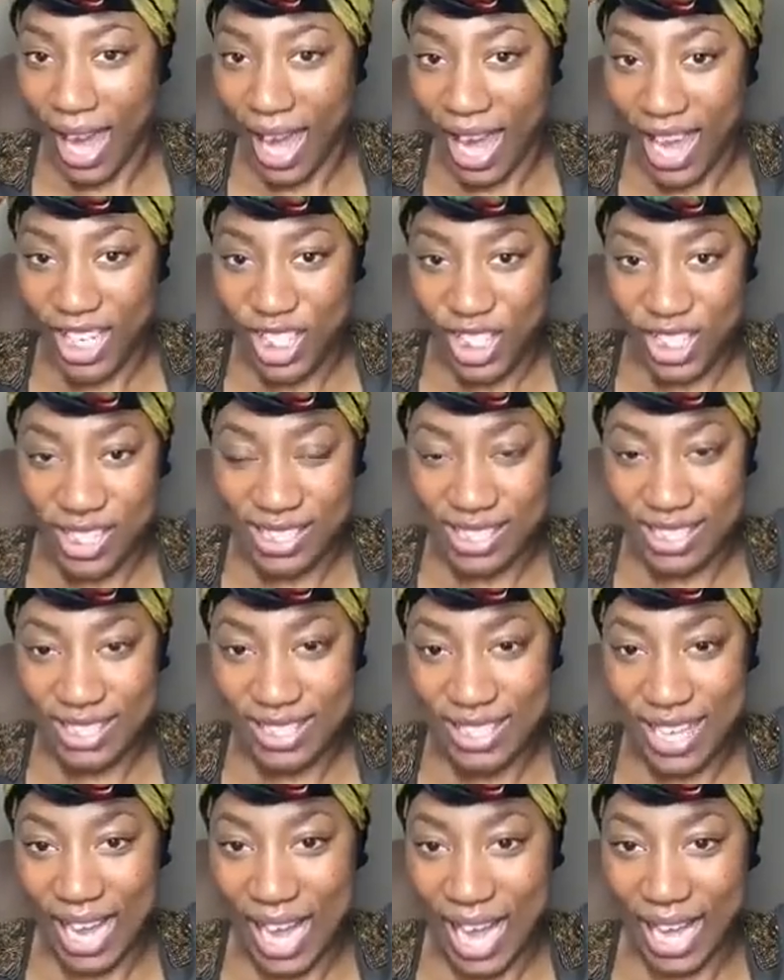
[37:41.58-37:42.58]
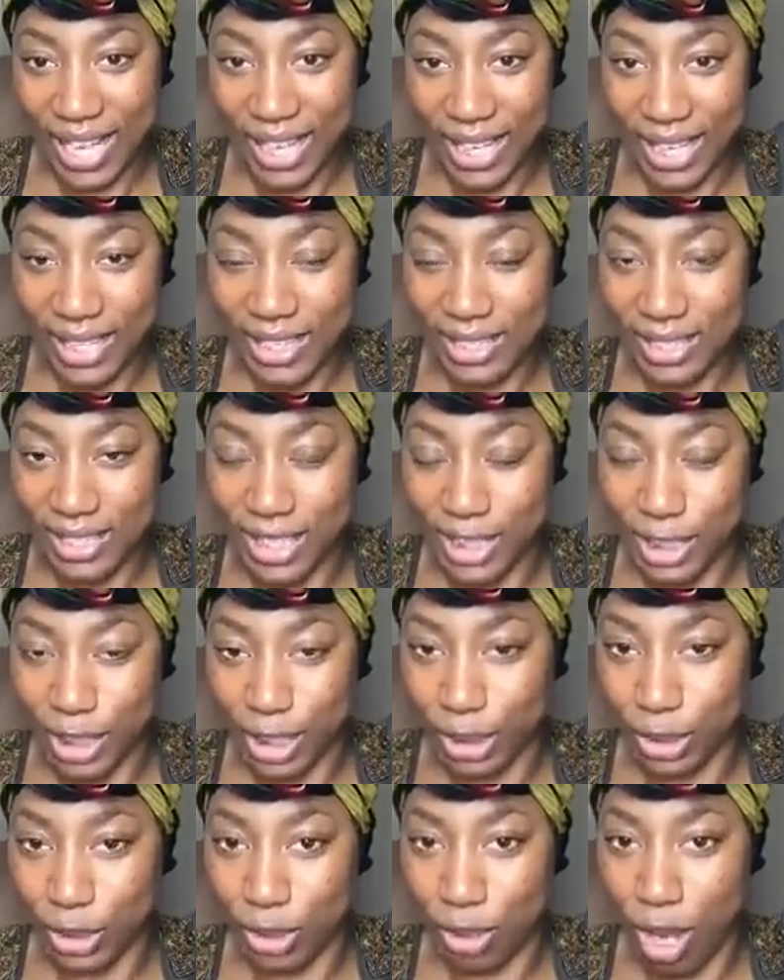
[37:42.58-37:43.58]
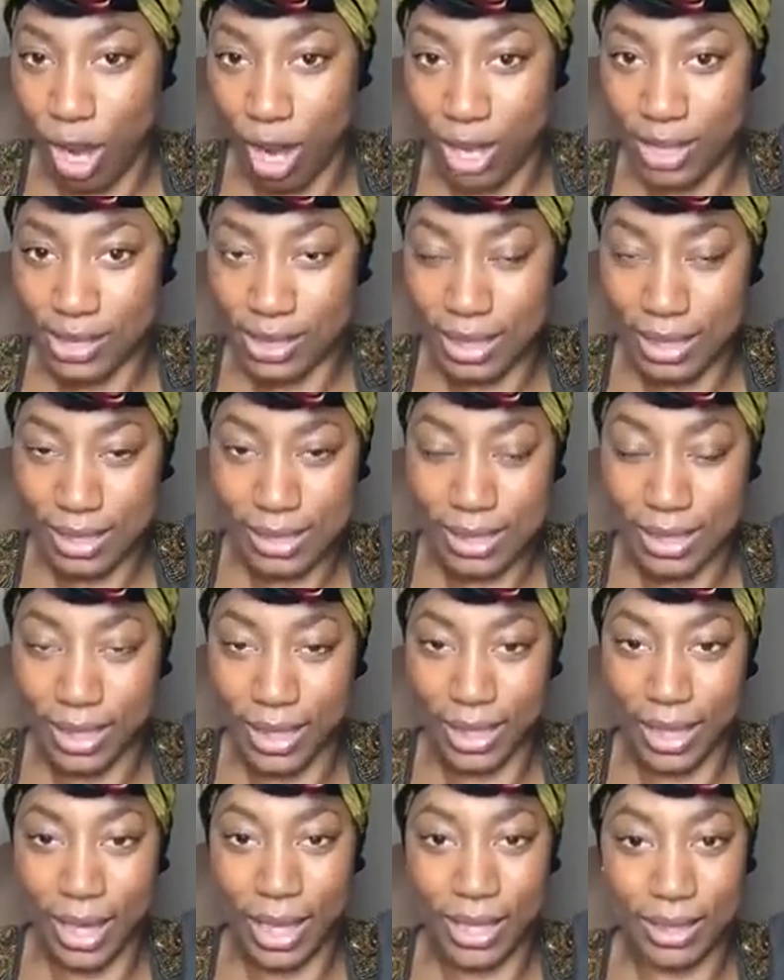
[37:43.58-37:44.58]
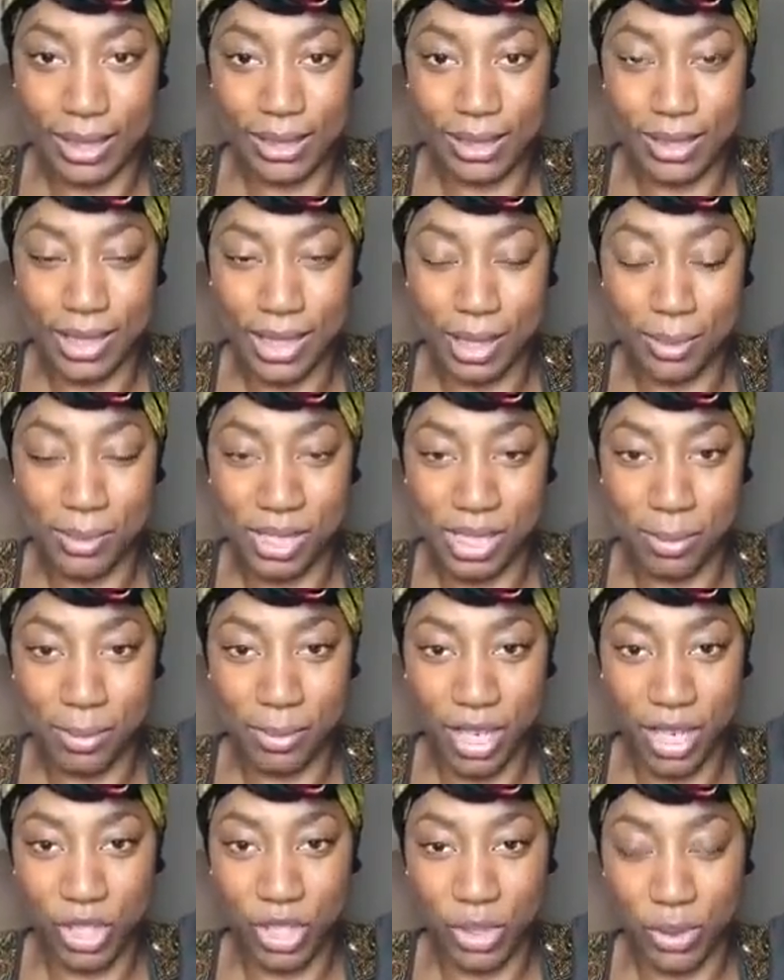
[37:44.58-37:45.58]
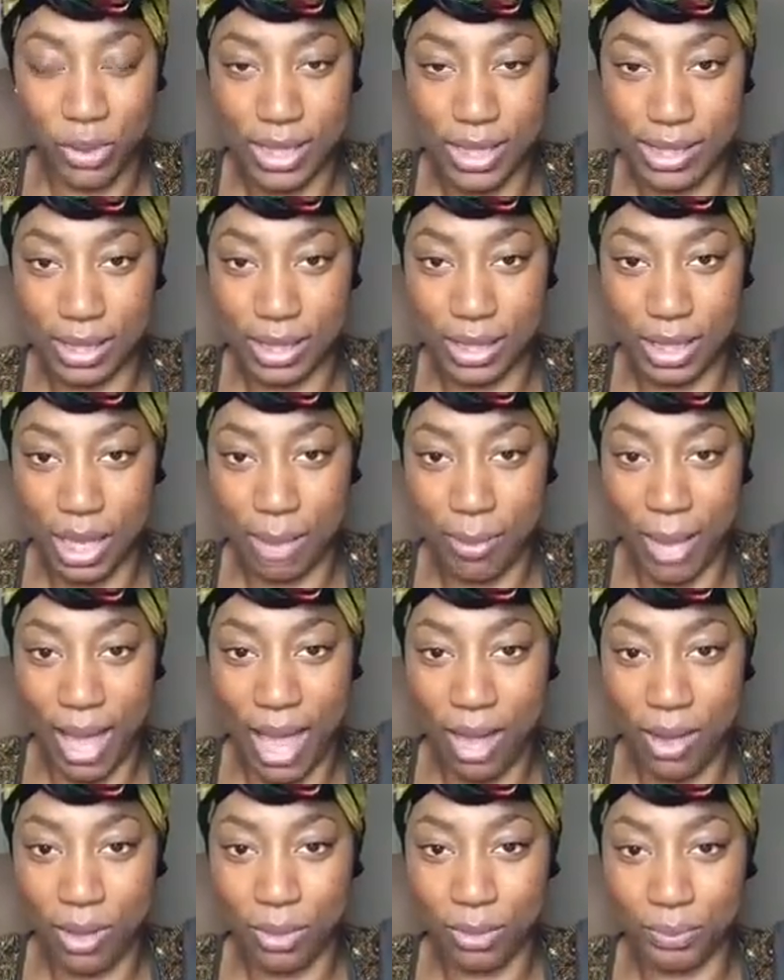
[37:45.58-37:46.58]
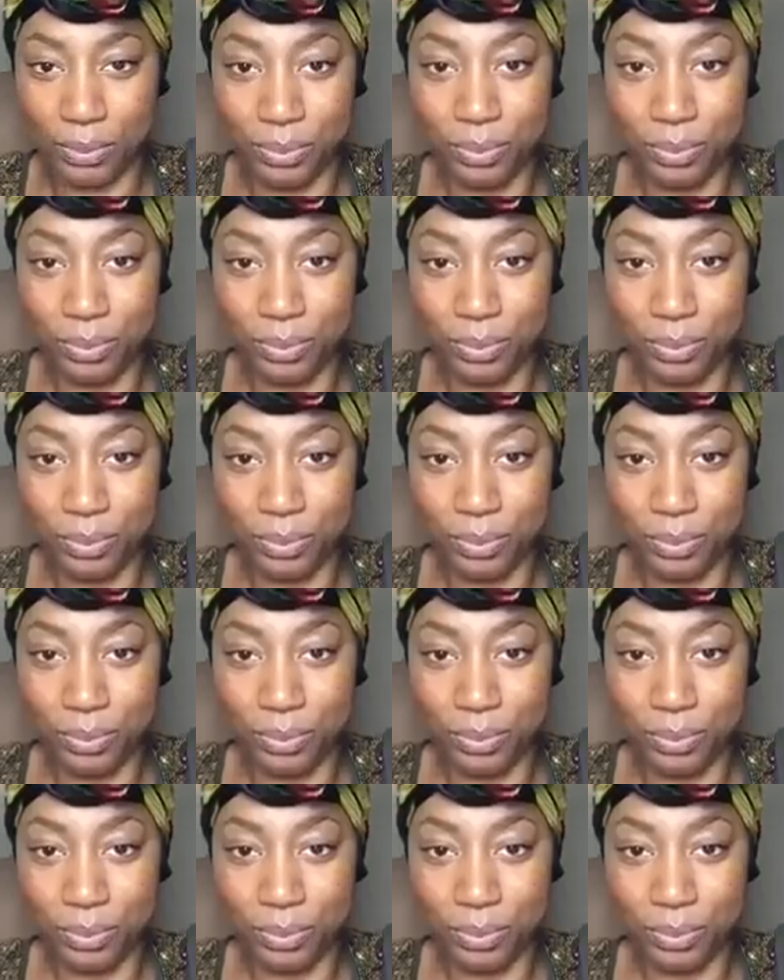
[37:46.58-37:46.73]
And just tie it to your little heart's content at the tips to make sure it doesn't come out.